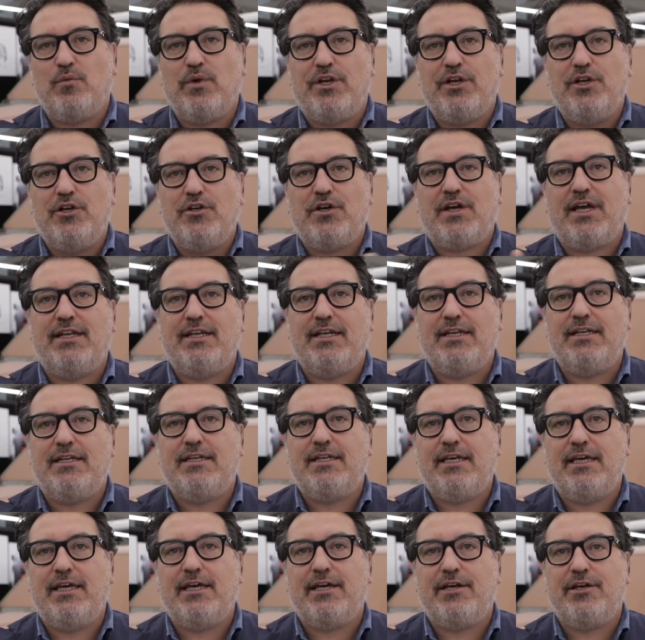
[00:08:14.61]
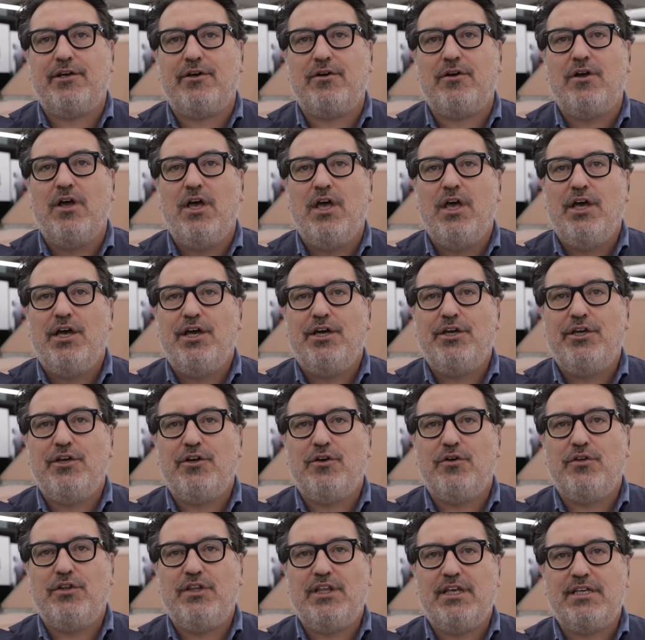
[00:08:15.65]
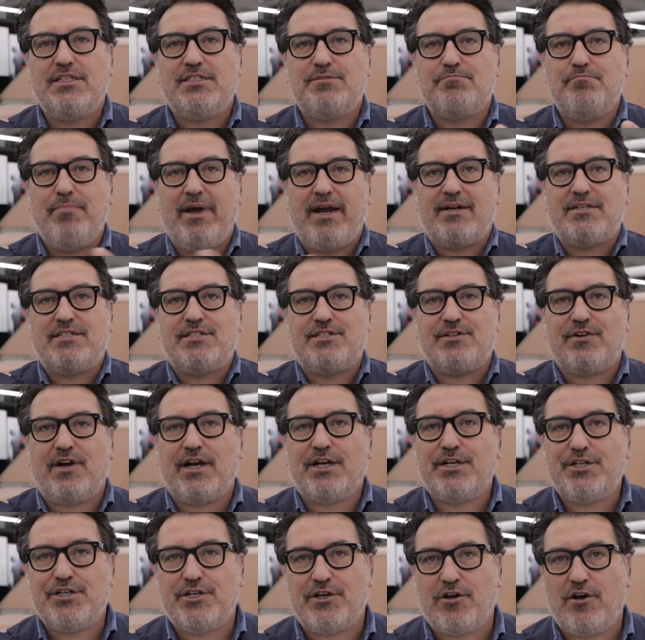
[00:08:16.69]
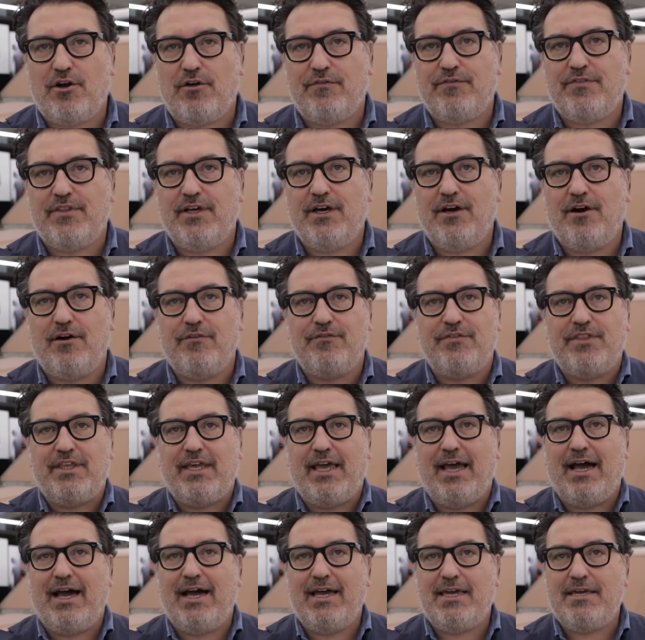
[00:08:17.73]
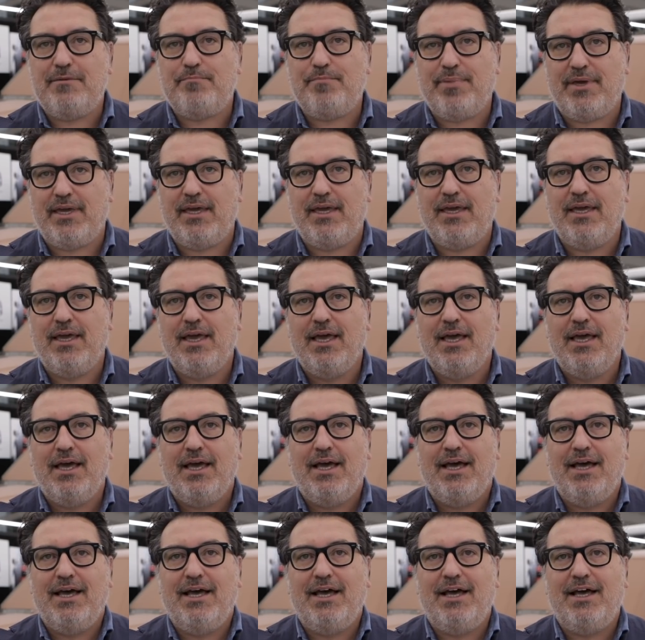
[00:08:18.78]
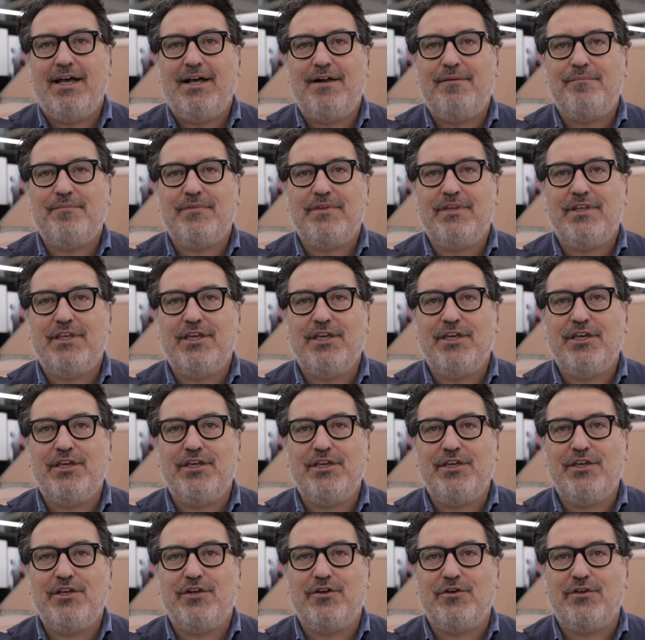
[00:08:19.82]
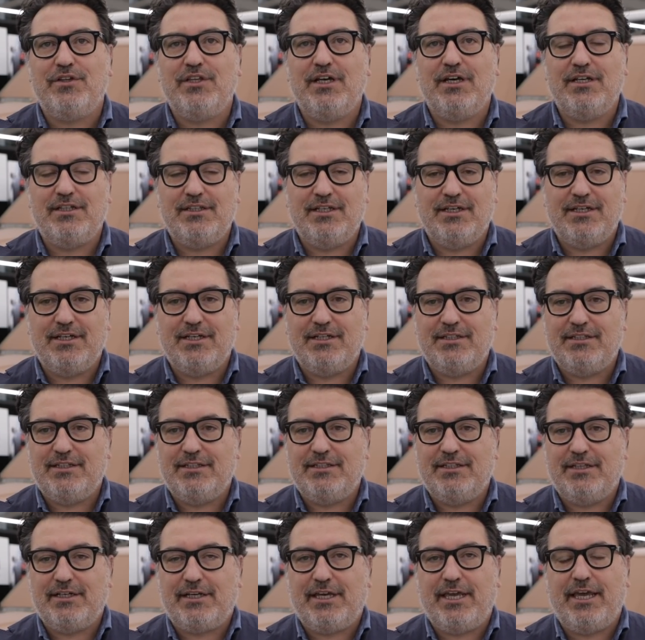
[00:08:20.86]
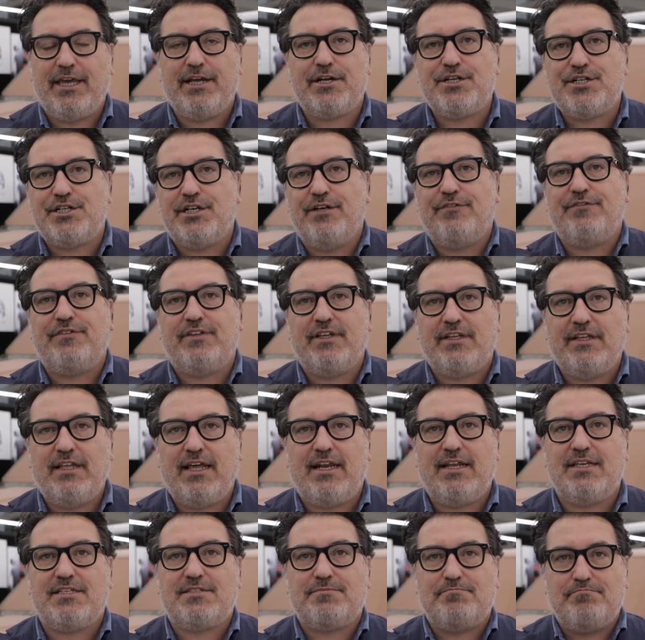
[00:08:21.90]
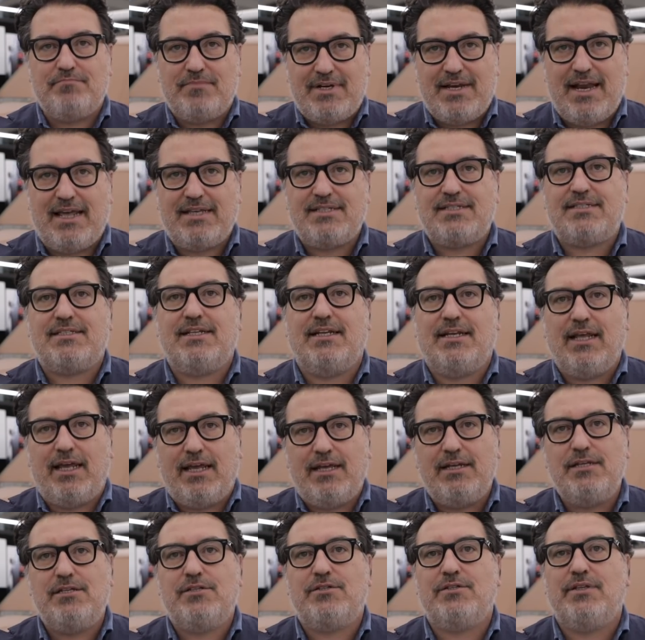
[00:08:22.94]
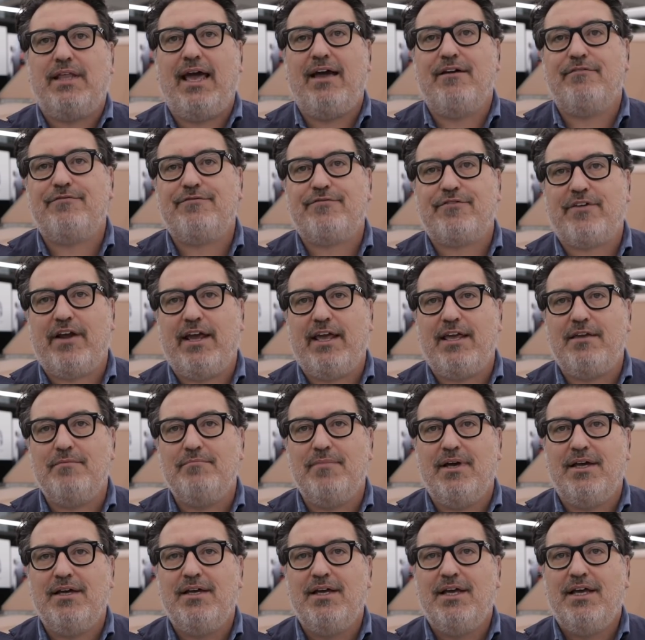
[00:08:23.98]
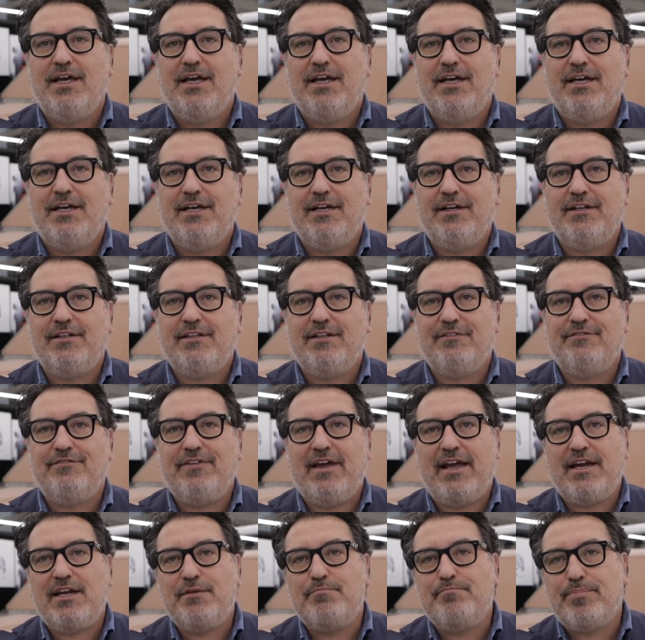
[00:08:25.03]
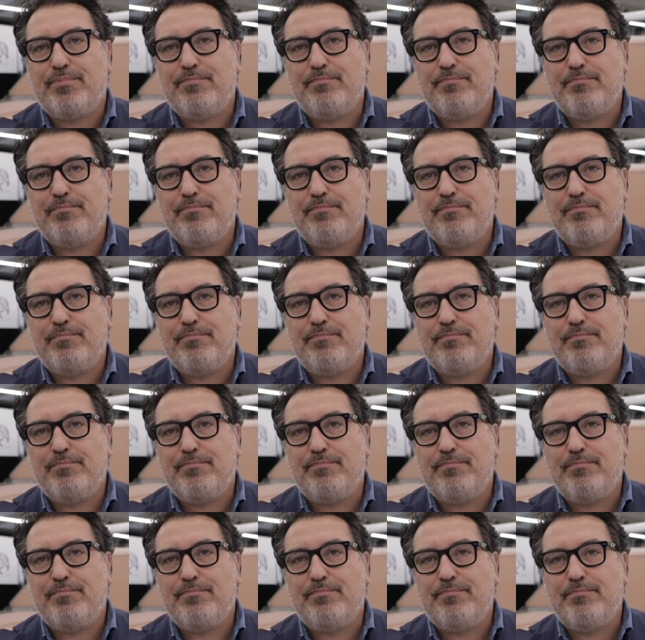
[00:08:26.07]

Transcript: When you look at the interior, this bare structure of the IEP, the gear shifter that is nested into that frame, the very